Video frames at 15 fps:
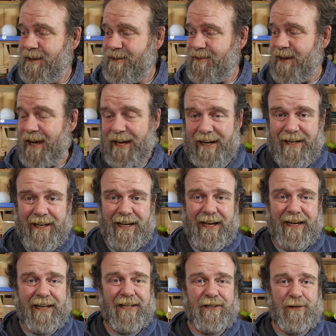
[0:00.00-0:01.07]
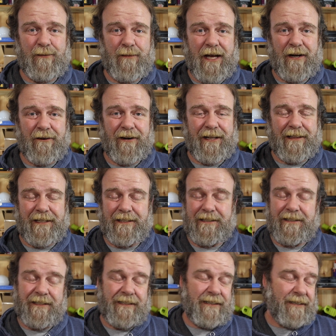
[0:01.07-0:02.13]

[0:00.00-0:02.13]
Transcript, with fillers: So I gotta, I gotta do better at this.